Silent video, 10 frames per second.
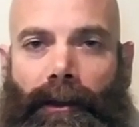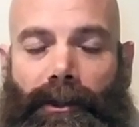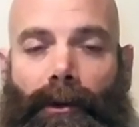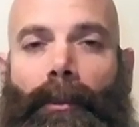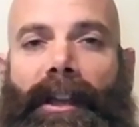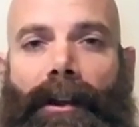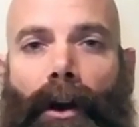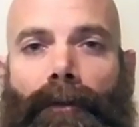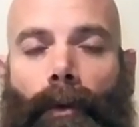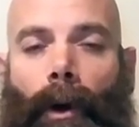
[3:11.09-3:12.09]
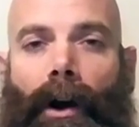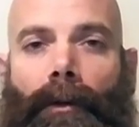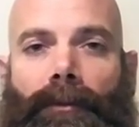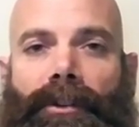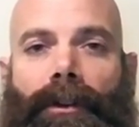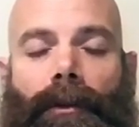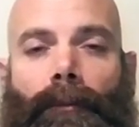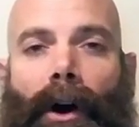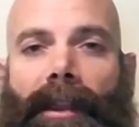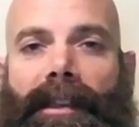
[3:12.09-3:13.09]
you are being overwhelmed
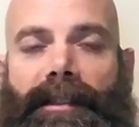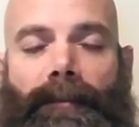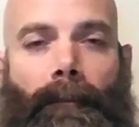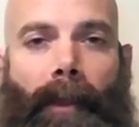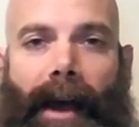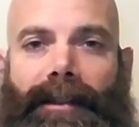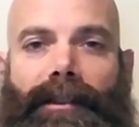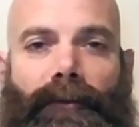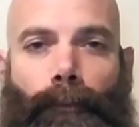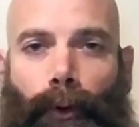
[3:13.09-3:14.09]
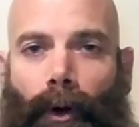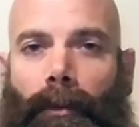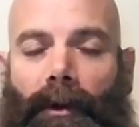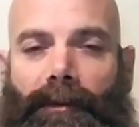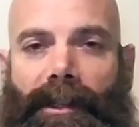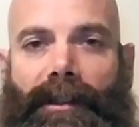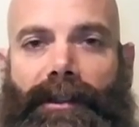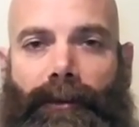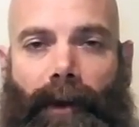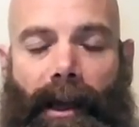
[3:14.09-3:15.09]
by these massive problems that are
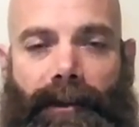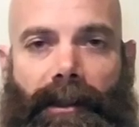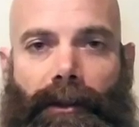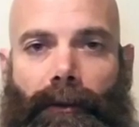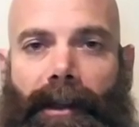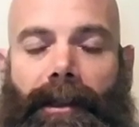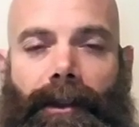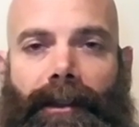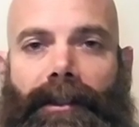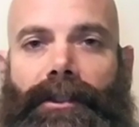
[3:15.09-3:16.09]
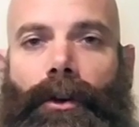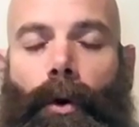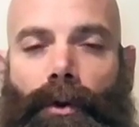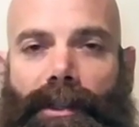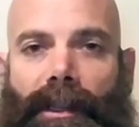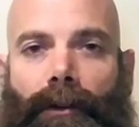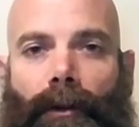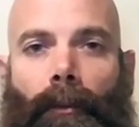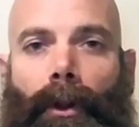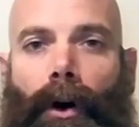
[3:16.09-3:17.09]
surrounding you, anything that's causing you
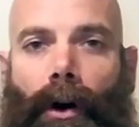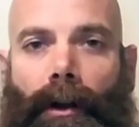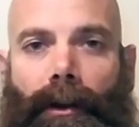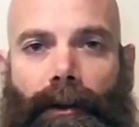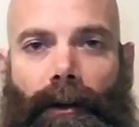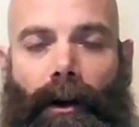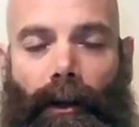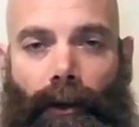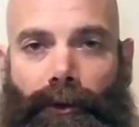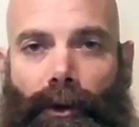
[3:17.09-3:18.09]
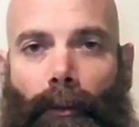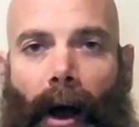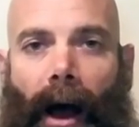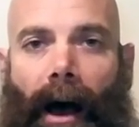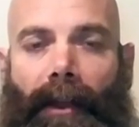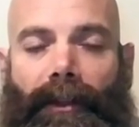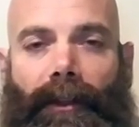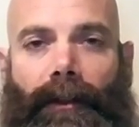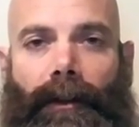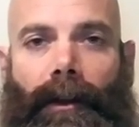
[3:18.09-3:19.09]
a block along your
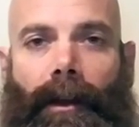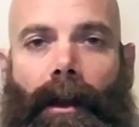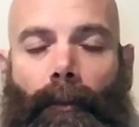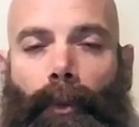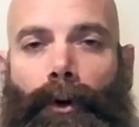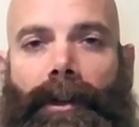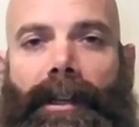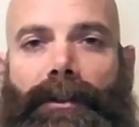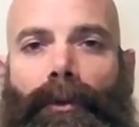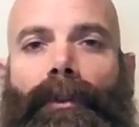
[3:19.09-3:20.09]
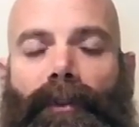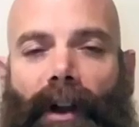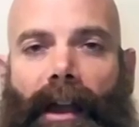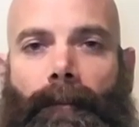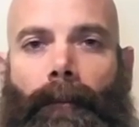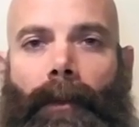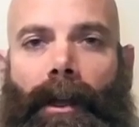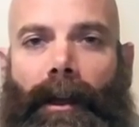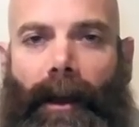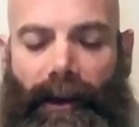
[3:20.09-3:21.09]
path, put it into a frame
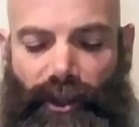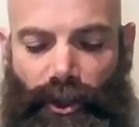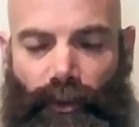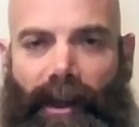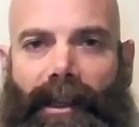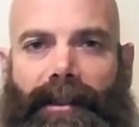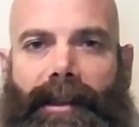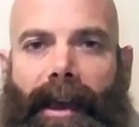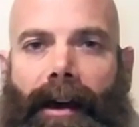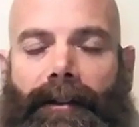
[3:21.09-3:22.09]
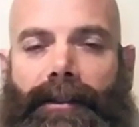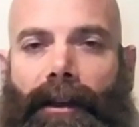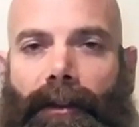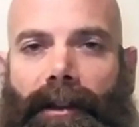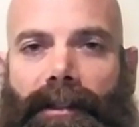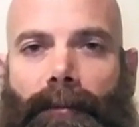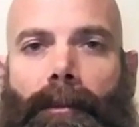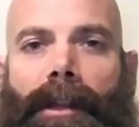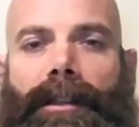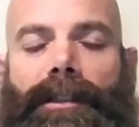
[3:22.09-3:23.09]
and shrink it down so that it's
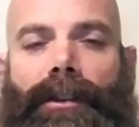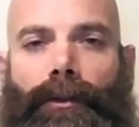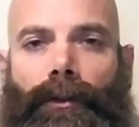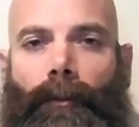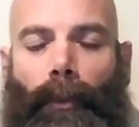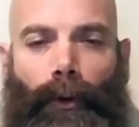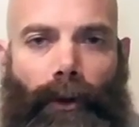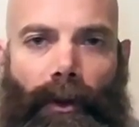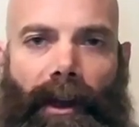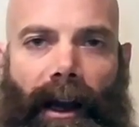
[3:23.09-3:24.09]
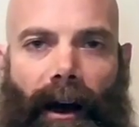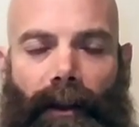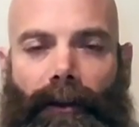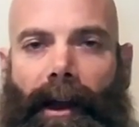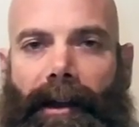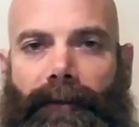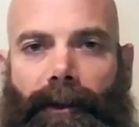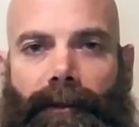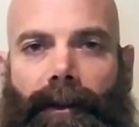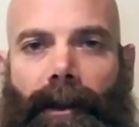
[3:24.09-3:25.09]
minuscule, and pull all the color out of it.